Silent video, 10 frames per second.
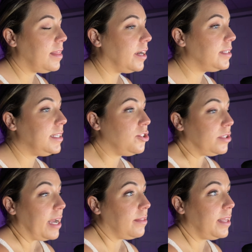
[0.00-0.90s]
are teachers
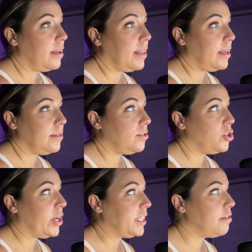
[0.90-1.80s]
out there that
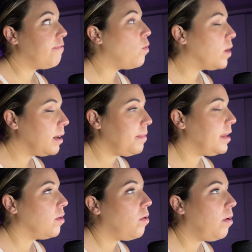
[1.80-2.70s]
transform
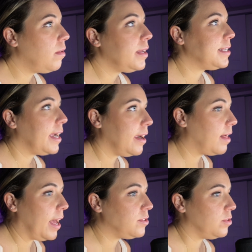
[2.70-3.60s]
their whole entire
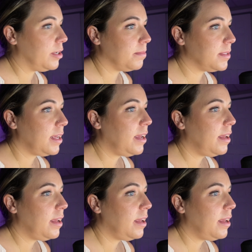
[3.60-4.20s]
classrooms